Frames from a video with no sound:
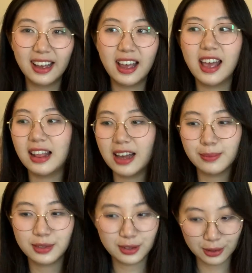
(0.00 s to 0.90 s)
and I'm
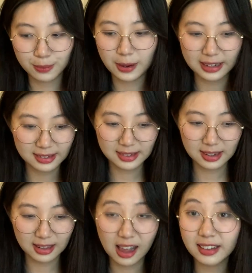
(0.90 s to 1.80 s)
still
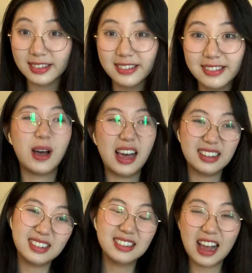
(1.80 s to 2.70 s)
practicing that. I
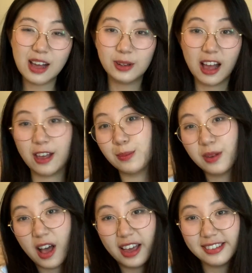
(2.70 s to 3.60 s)
did that when I
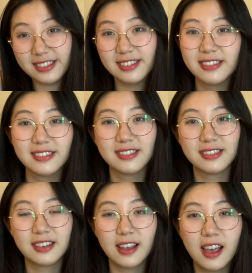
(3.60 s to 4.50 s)
applied.
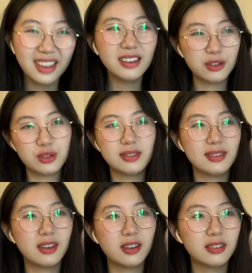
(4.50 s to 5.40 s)
I think it's just
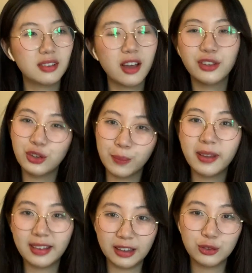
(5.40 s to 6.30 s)
a
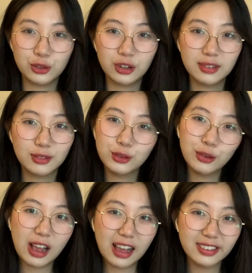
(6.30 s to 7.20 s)
human nature to do
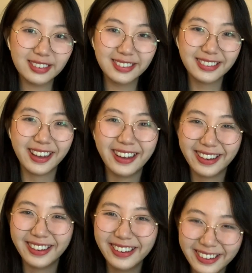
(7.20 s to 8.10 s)
that.
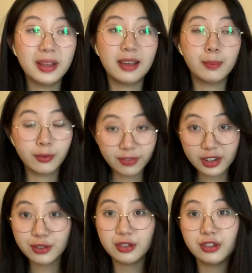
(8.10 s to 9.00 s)
But a
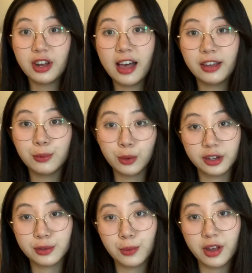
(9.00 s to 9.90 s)
professor I
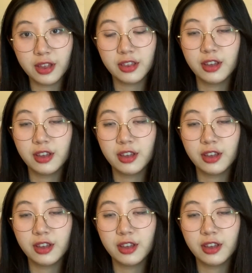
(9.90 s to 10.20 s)
worked with